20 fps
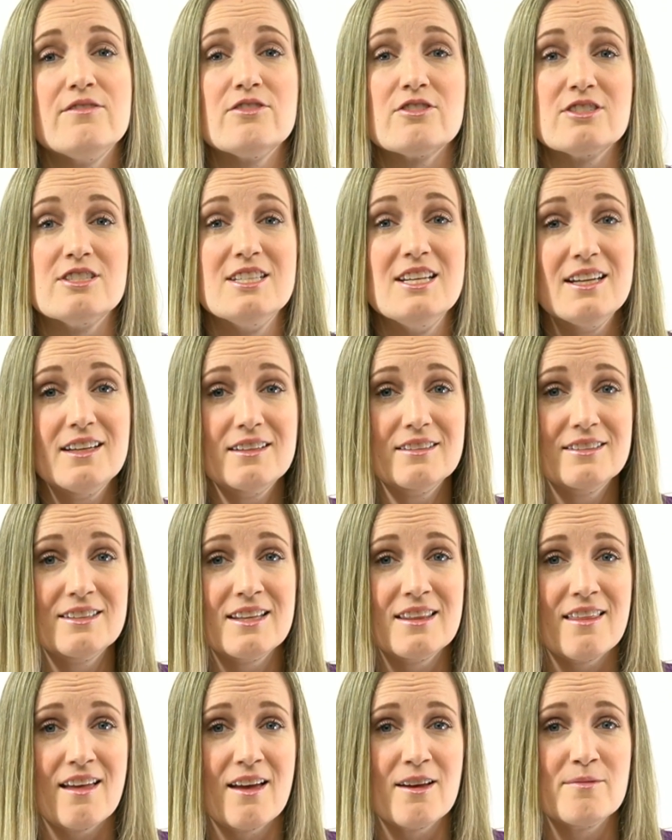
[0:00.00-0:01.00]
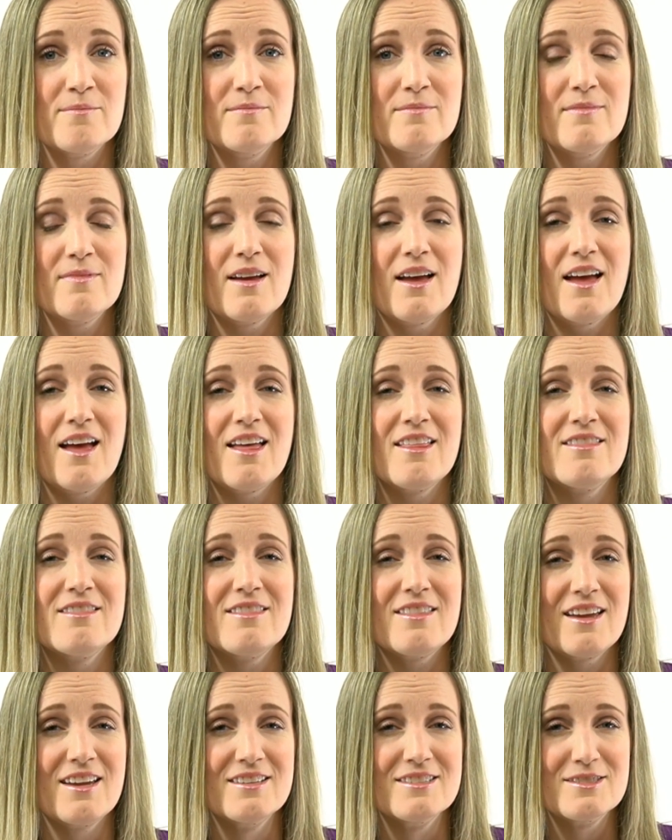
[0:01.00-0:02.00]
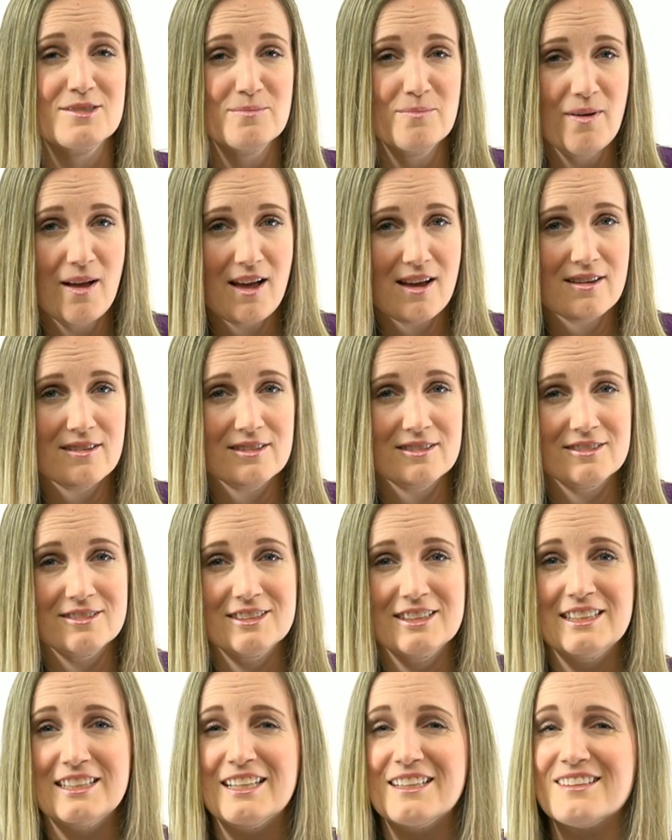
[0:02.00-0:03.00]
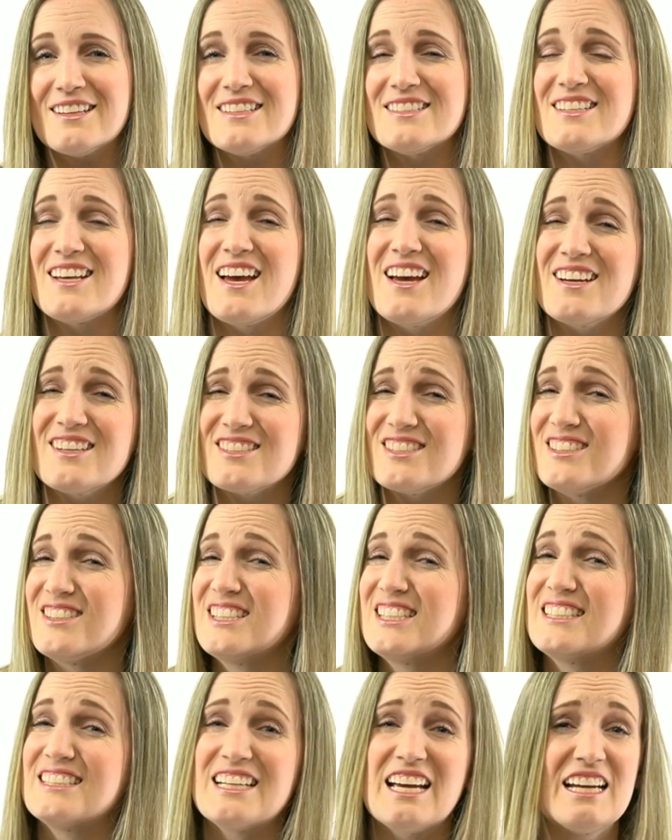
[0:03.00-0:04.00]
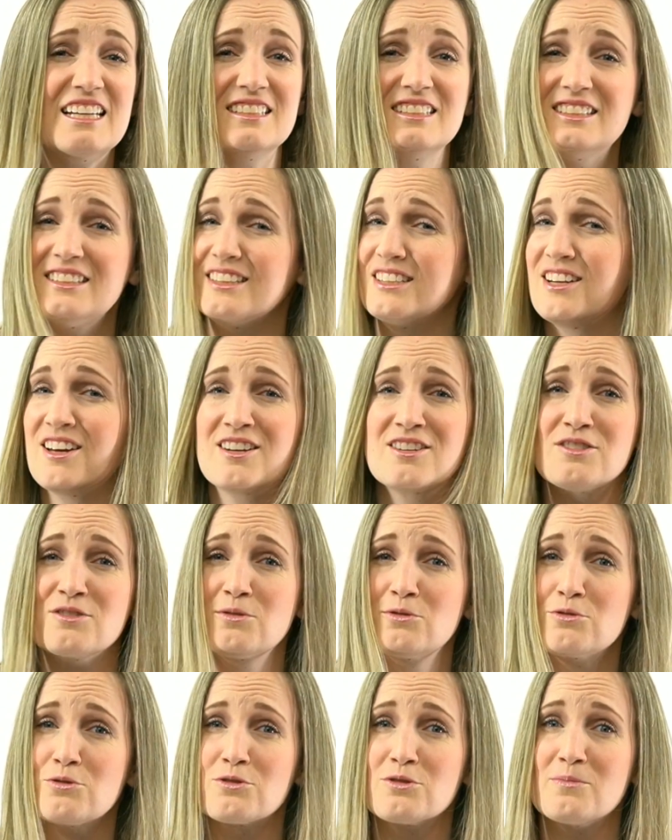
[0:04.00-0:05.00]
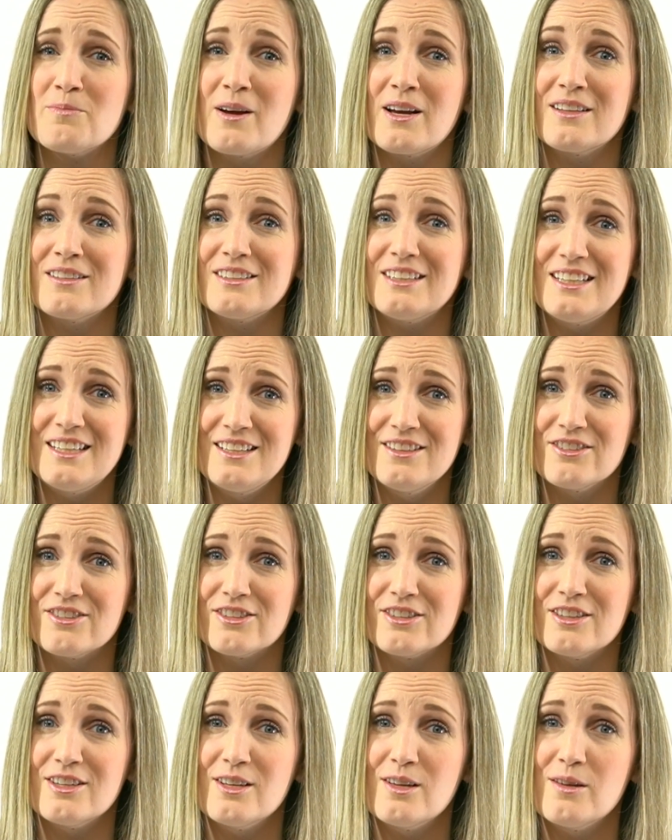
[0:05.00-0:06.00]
you're tickling them and they smile, that's actually technically not a social smile either.